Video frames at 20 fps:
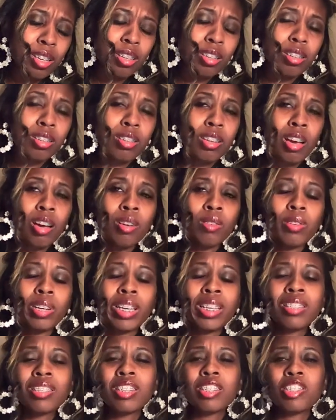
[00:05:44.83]
You know,
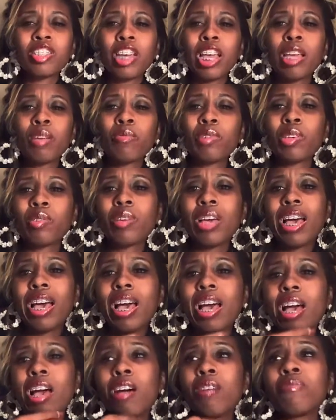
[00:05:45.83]
it's a shame when you
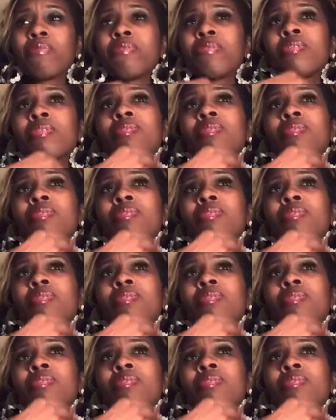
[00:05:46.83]
have